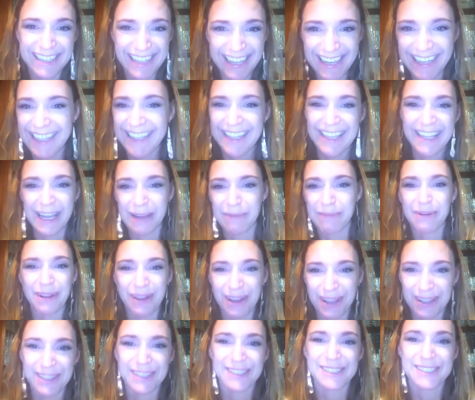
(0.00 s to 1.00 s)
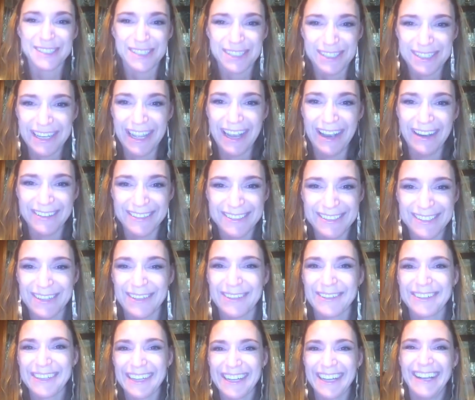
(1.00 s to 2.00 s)
Anything I put on looks good now.
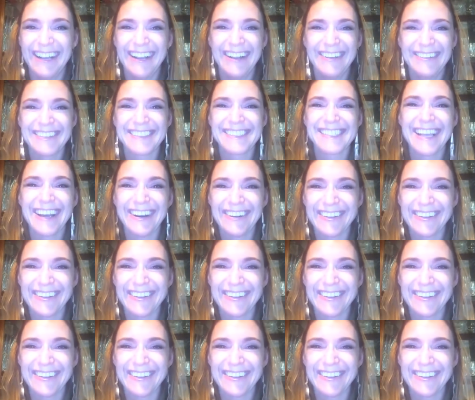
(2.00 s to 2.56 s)
So I'm so